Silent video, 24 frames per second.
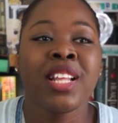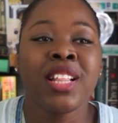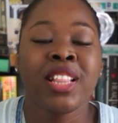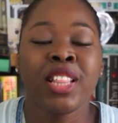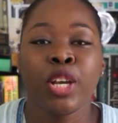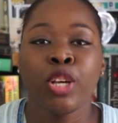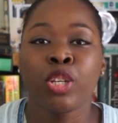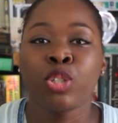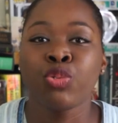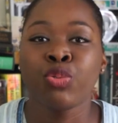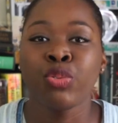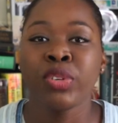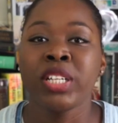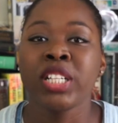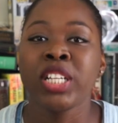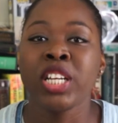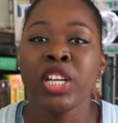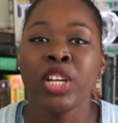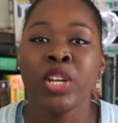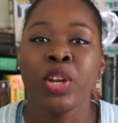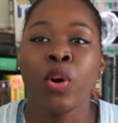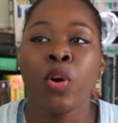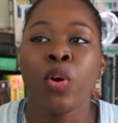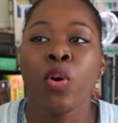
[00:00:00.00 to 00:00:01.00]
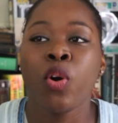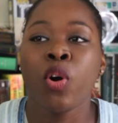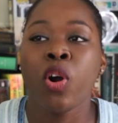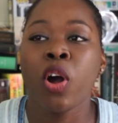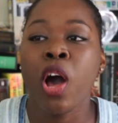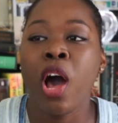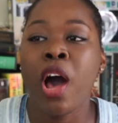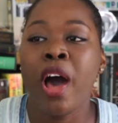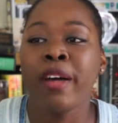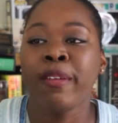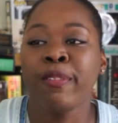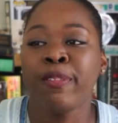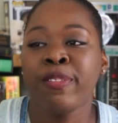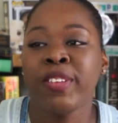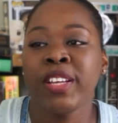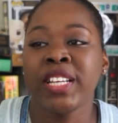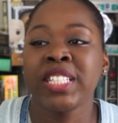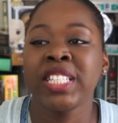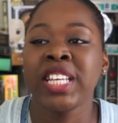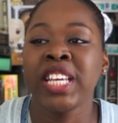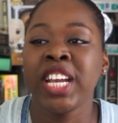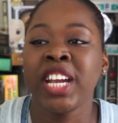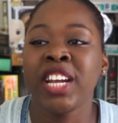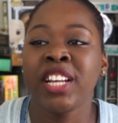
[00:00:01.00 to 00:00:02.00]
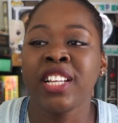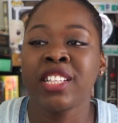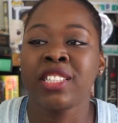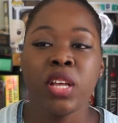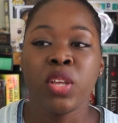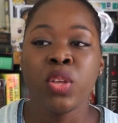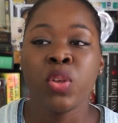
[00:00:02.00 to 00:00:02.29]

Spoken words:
there's really no conflict here.